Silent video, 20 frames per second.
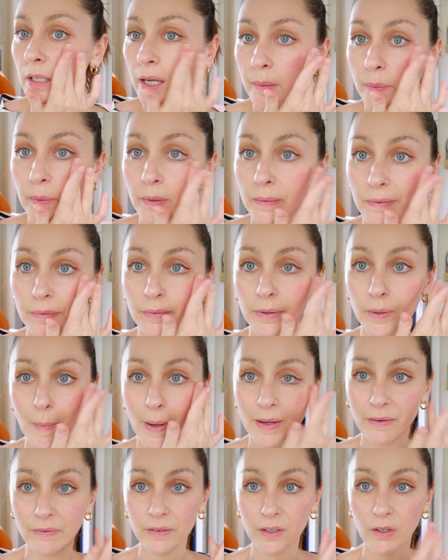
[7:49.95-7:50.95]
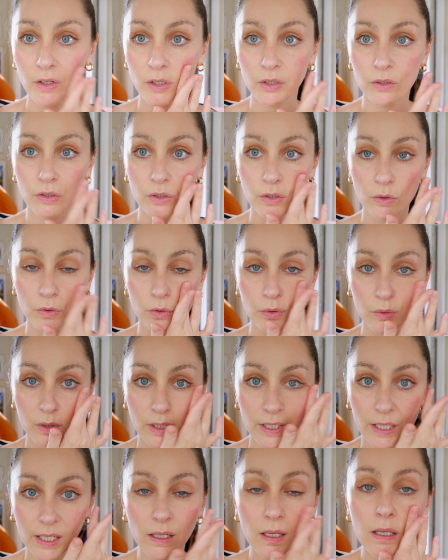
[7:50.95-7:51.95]
I prefer my fingers
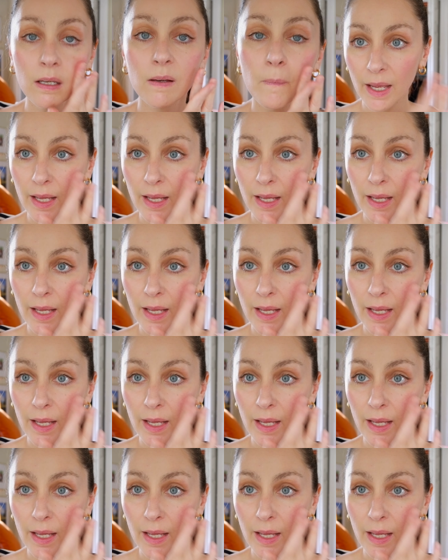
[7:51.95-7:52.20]
usually.